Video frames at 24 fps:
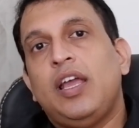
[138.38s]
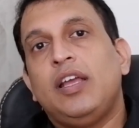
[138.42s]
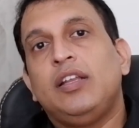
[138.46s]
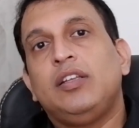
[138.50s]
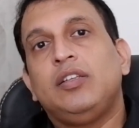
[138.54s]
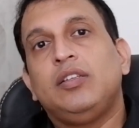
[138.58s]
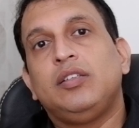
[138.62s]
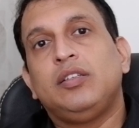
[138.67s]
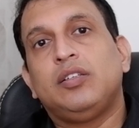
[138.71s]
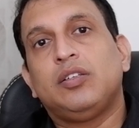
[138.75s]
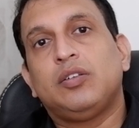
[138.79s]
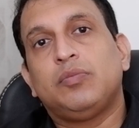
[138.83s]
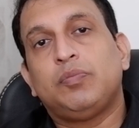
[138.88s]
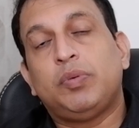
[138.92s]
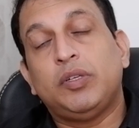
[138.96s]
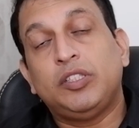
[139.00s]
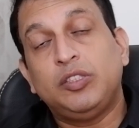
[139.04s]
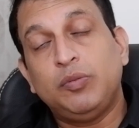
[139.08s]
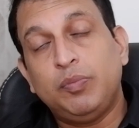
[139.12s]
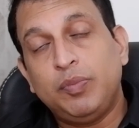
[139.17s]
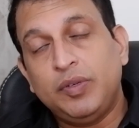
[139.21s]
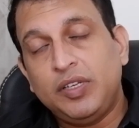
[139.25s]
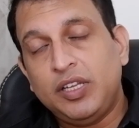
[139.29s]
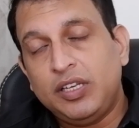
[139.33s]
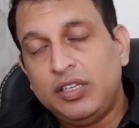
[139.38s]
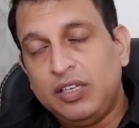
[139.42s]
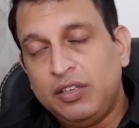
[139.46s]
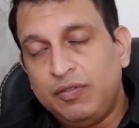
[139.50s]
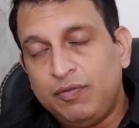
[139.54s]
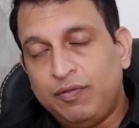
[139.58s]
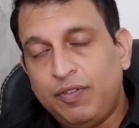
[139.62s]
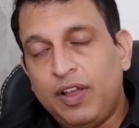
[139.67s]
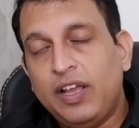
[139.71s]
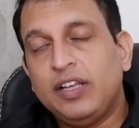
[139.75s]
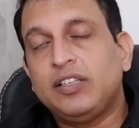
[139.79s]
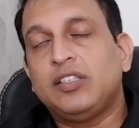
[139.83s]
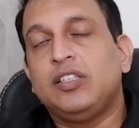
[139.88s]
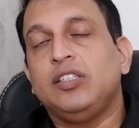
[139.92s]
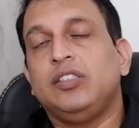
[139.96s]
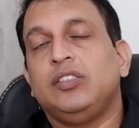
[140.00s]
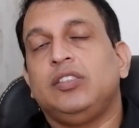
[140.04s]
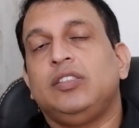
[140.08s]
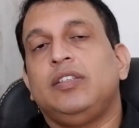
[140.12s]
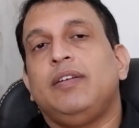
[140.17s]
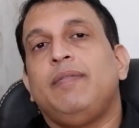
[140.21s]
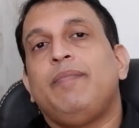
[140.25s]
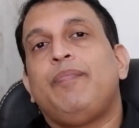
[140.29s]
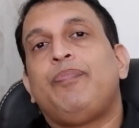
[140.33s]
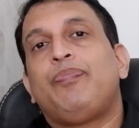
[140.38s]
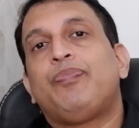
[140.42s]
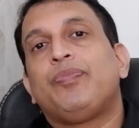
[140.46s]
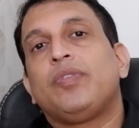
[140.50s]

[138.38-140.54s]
and precipitating factors?